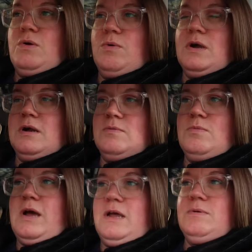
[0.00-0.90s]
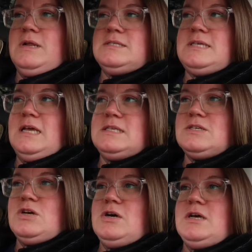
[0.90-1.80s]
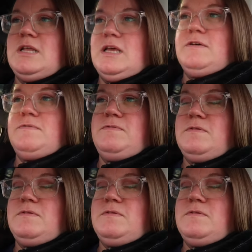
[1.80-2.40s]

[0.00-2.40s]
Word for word: Or why would it say it's good if